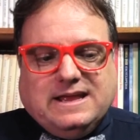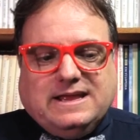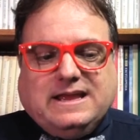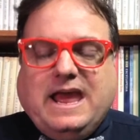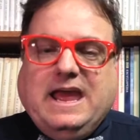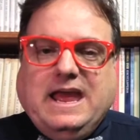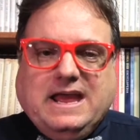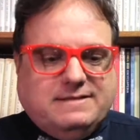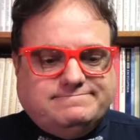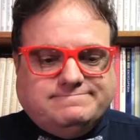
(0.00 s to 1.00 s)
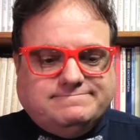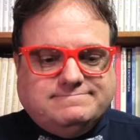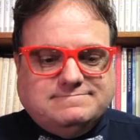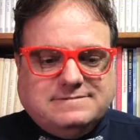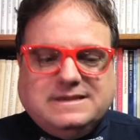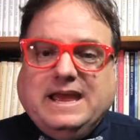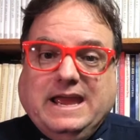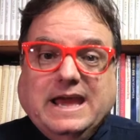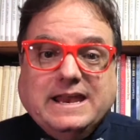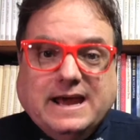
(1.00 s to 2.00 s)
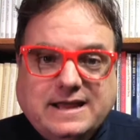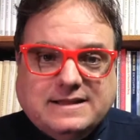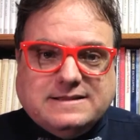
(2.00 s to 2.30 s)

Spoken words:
Kaena